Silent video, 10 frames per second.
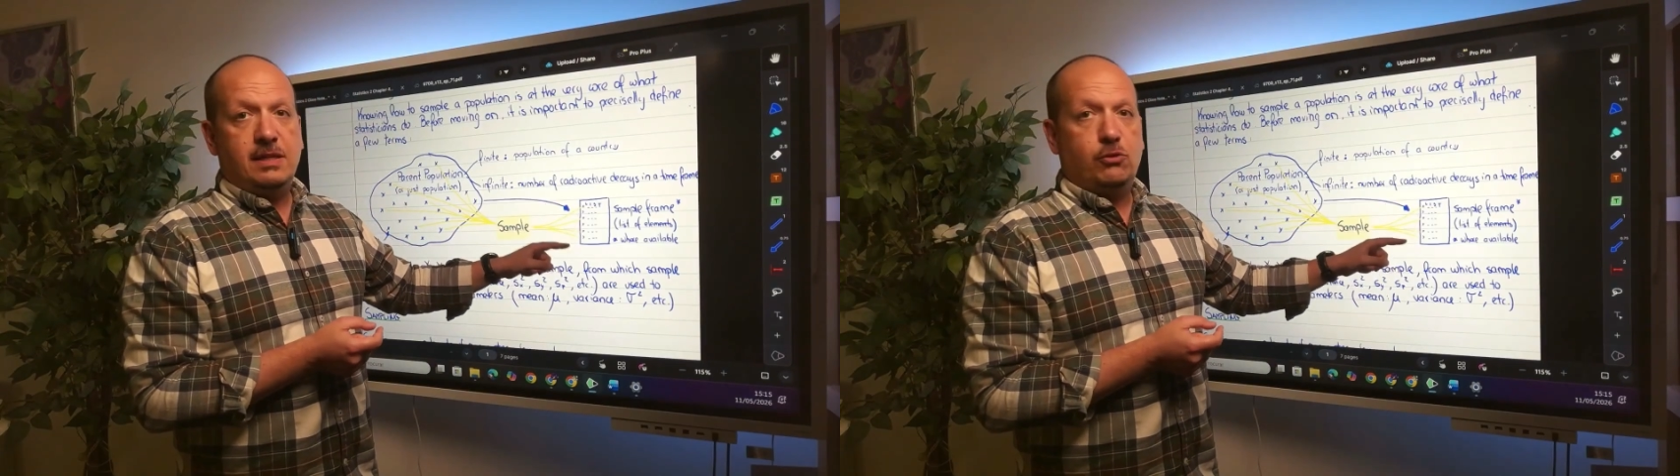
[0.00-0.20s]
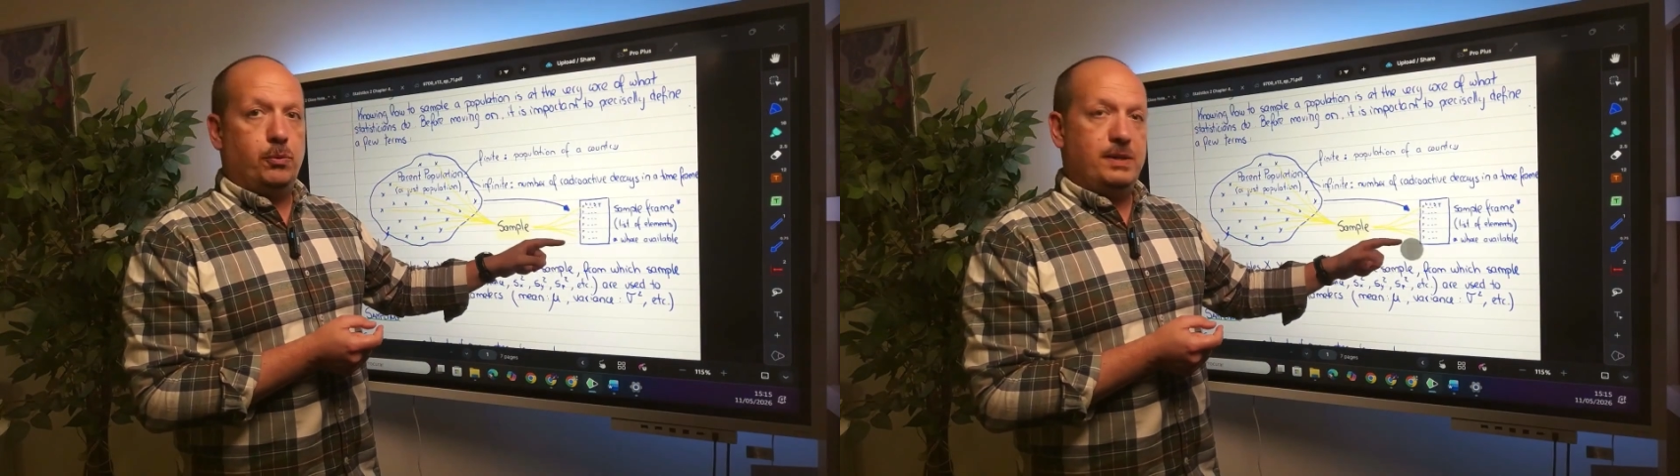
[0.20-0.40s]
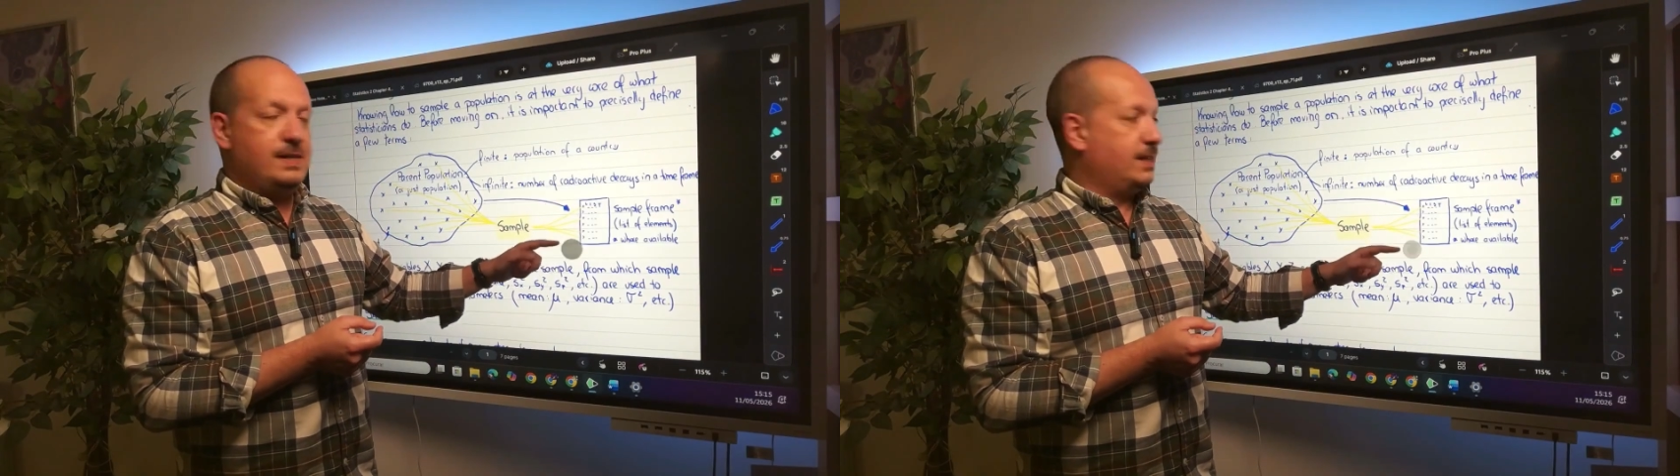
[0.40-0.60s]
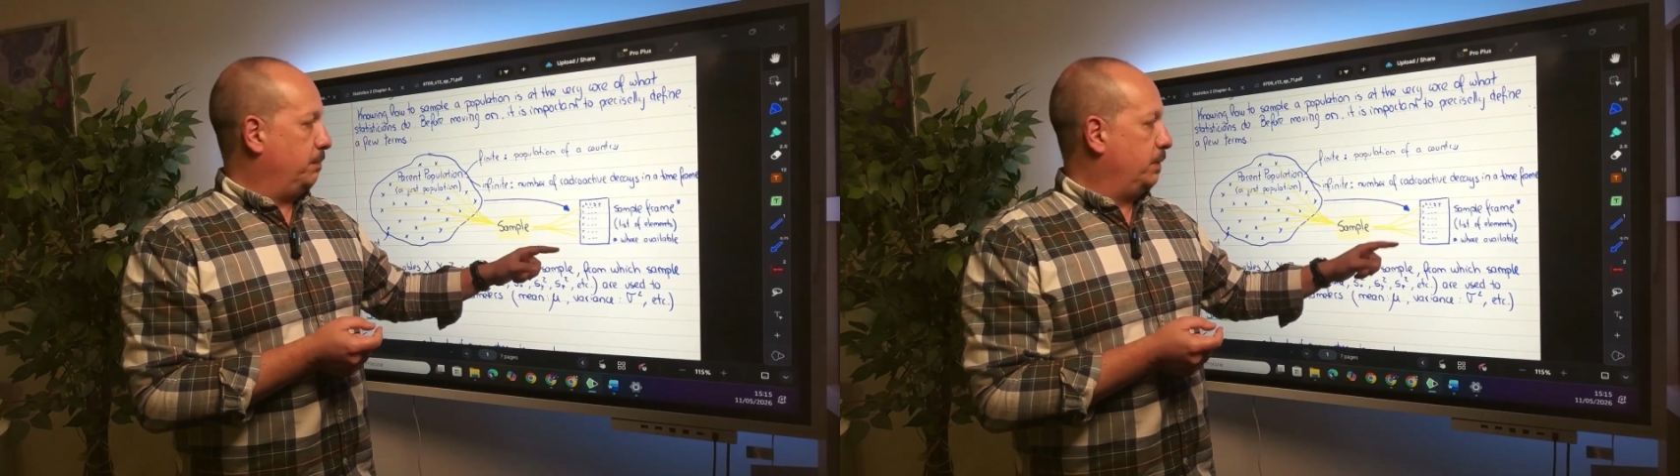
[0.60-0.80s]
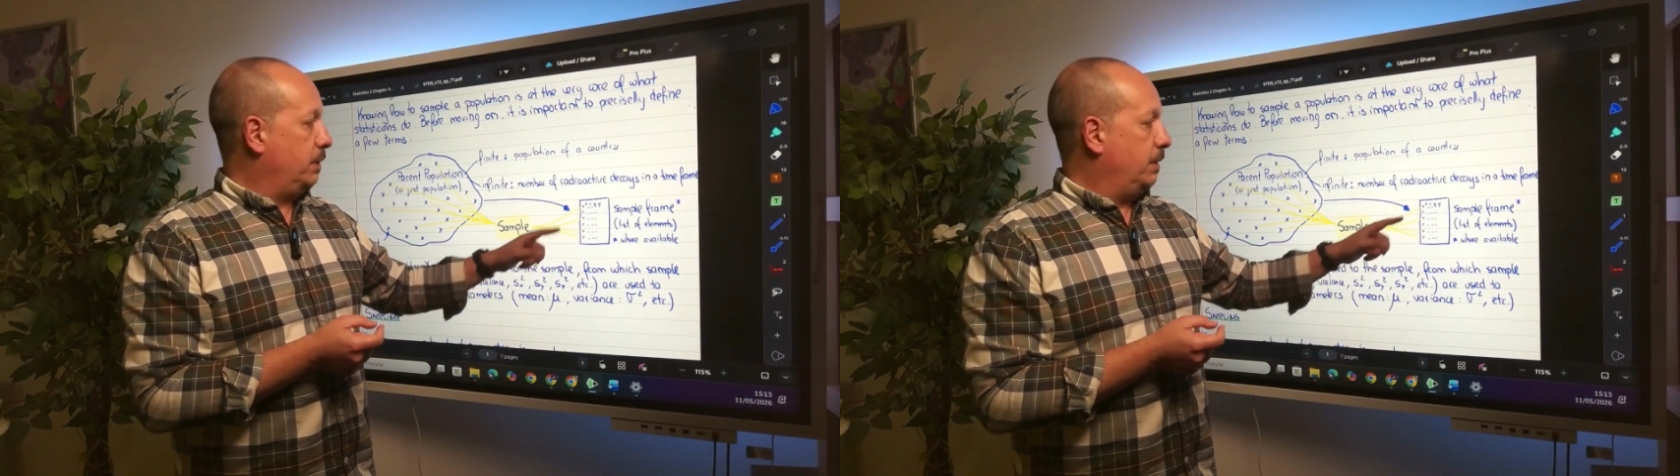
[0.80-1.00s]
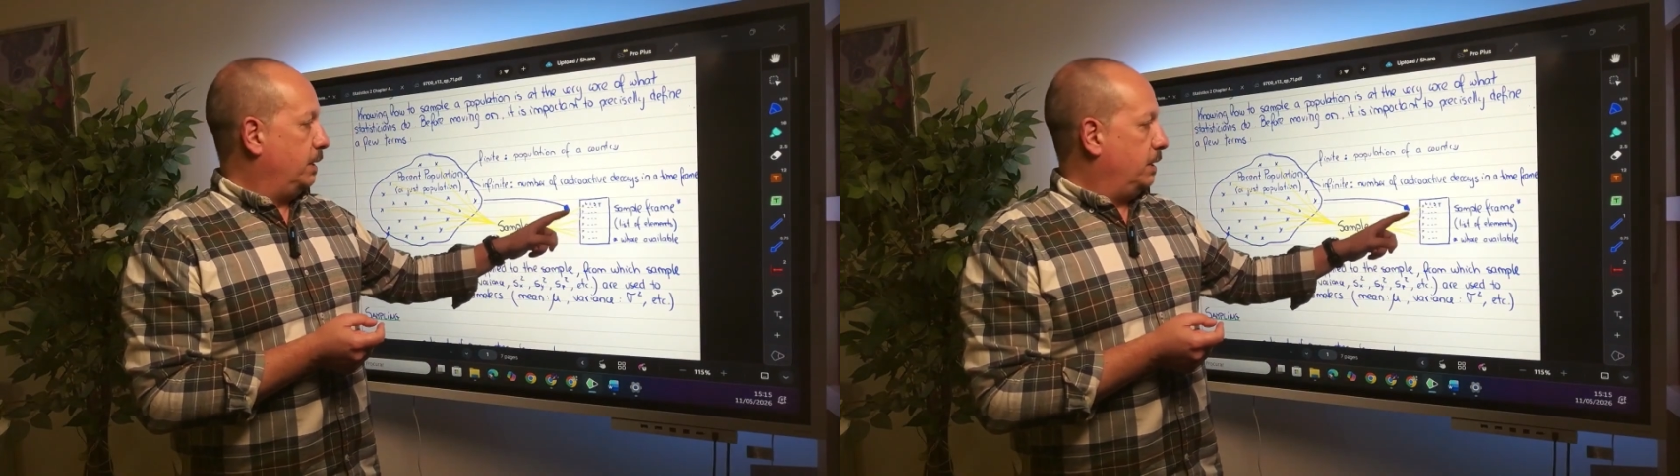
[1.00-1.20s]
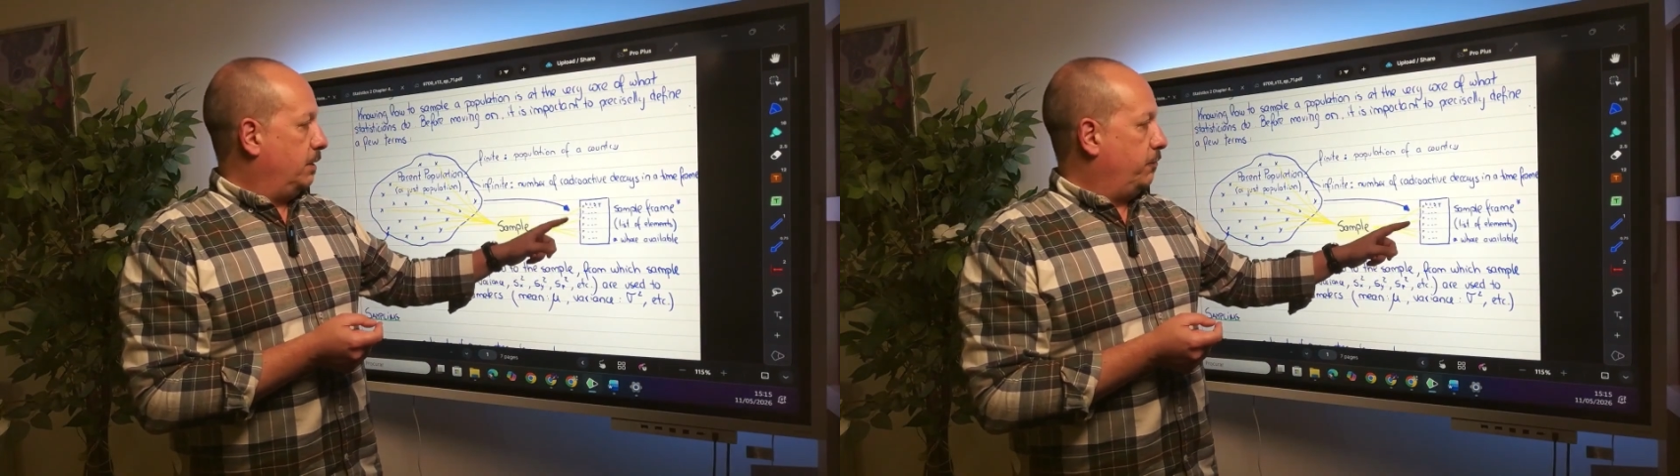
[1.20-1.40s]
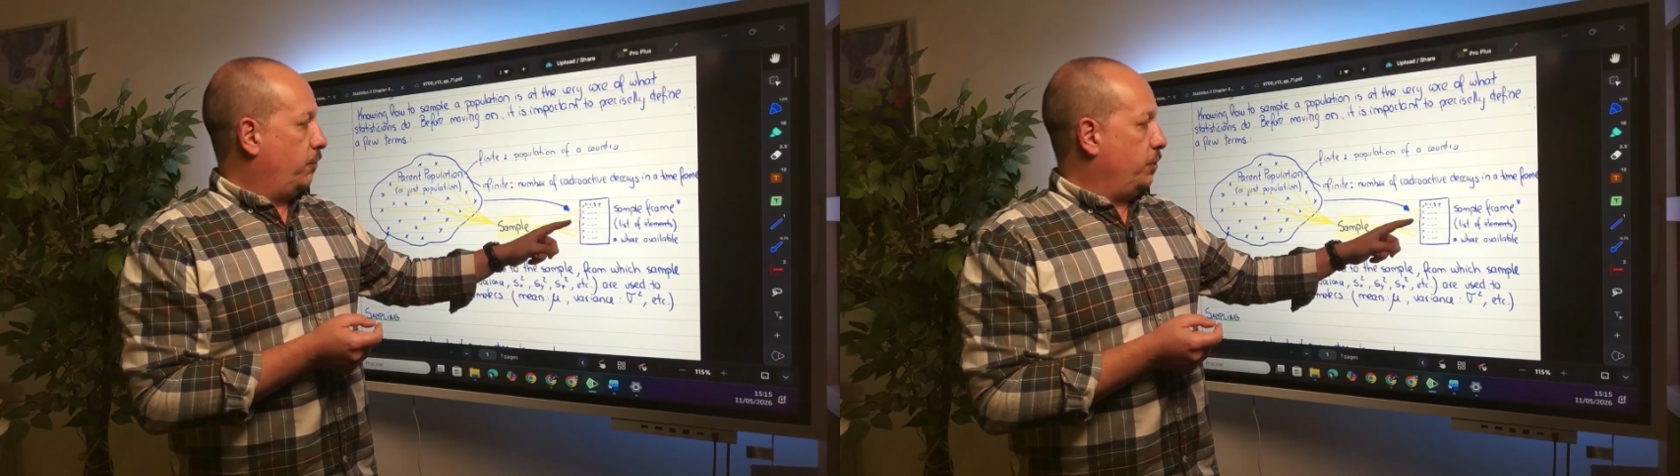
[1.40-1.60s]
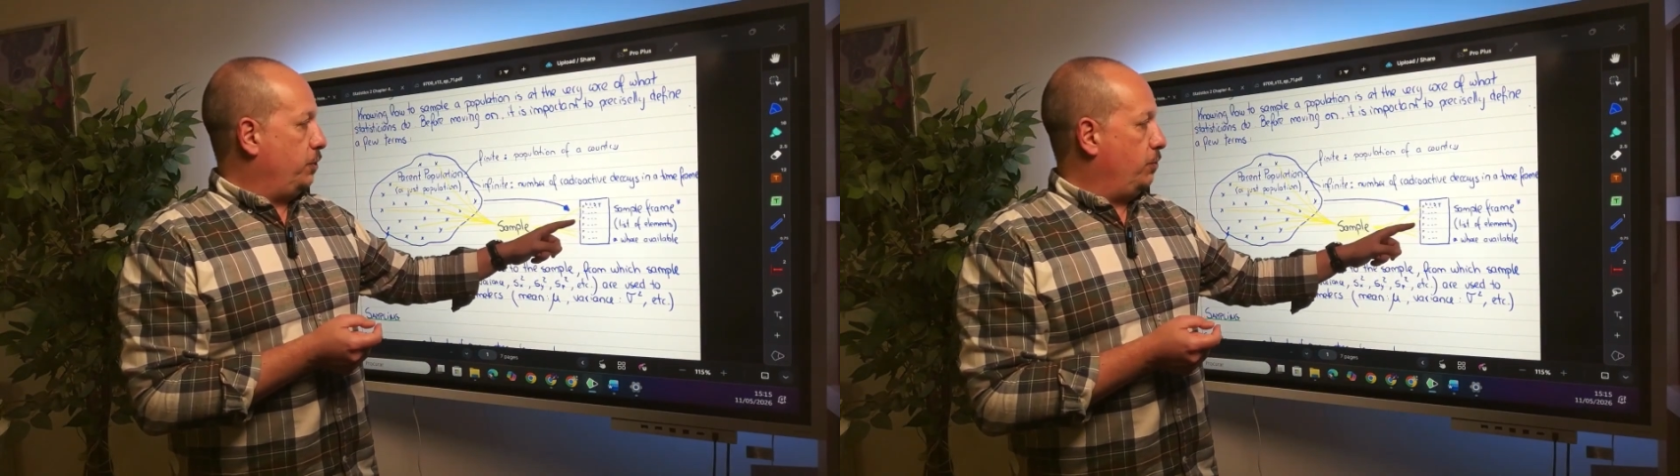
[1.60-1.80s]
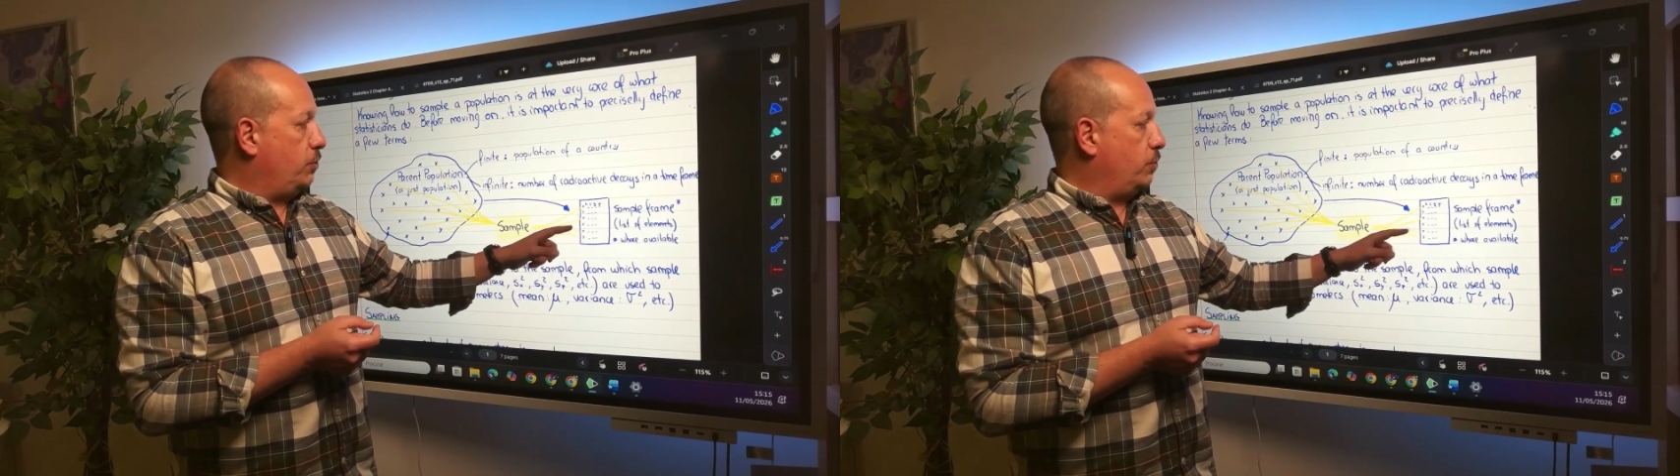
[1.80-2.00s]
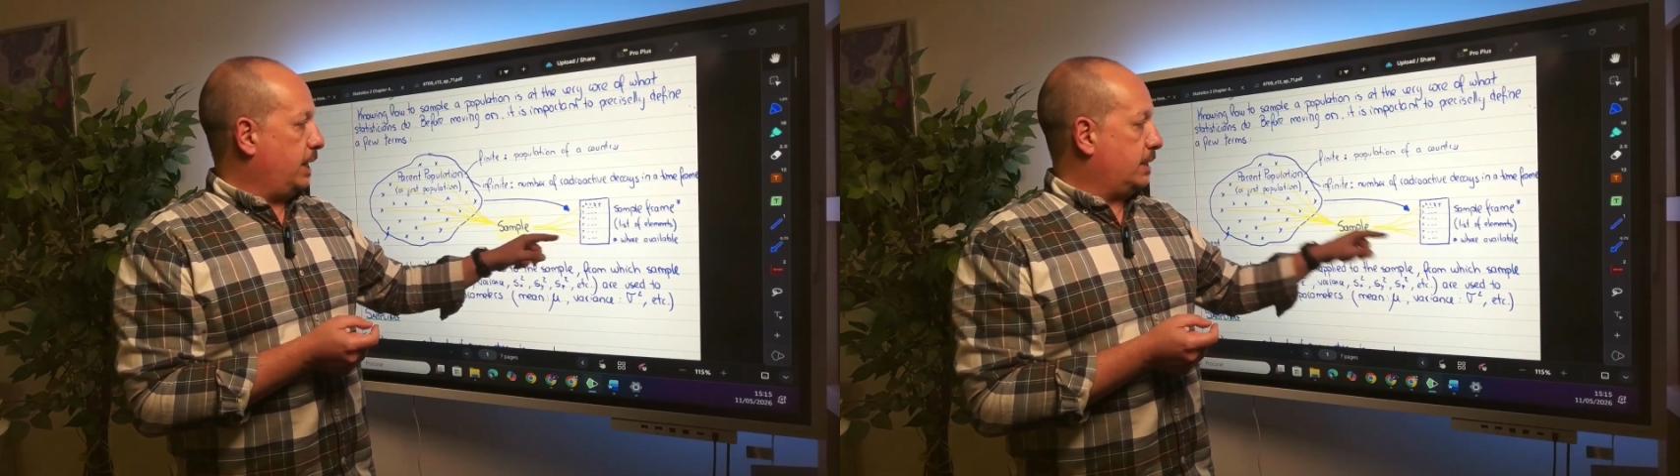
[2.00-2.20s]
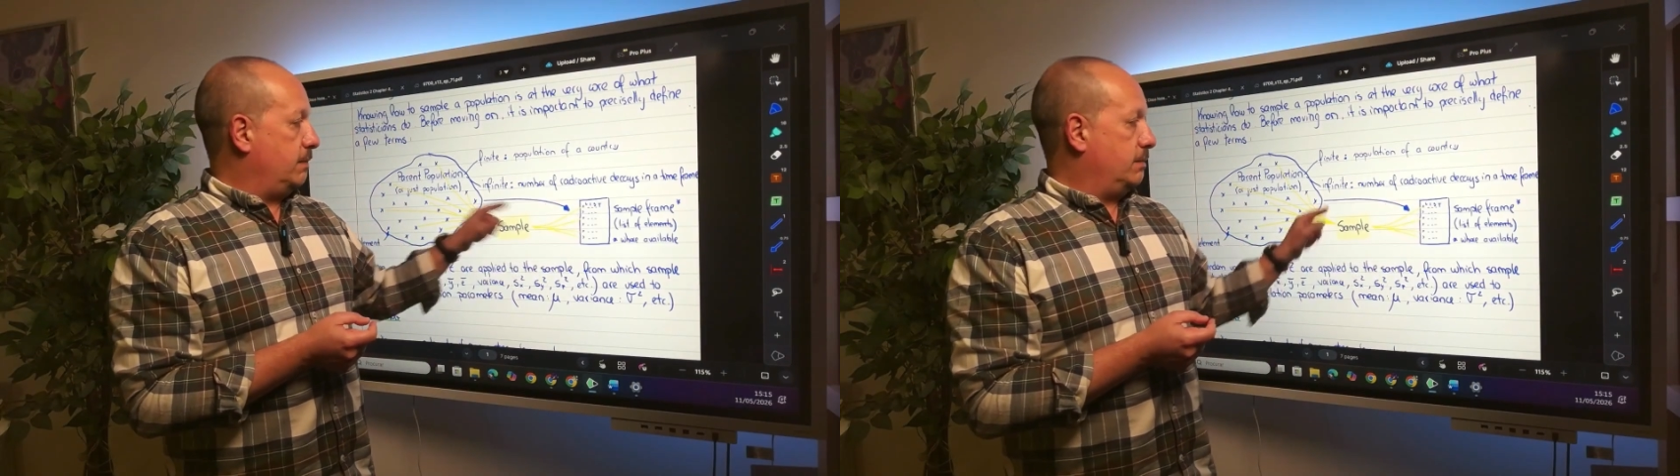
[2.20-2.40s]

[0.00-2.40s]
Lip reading: It will be simpler for you to get